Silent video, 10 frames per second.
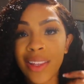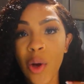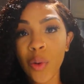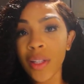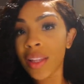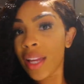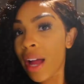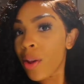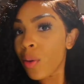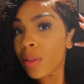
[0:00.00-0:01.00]
it. The only thing
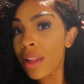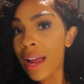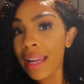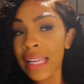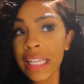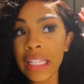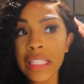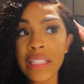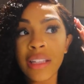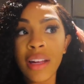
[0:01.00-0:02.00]
I don't like
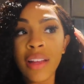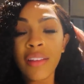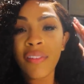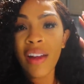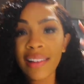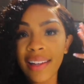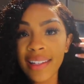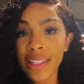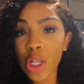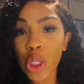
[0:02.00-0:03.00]
is the fact that
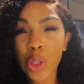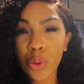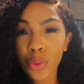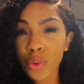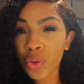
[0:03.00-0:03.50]
it's a little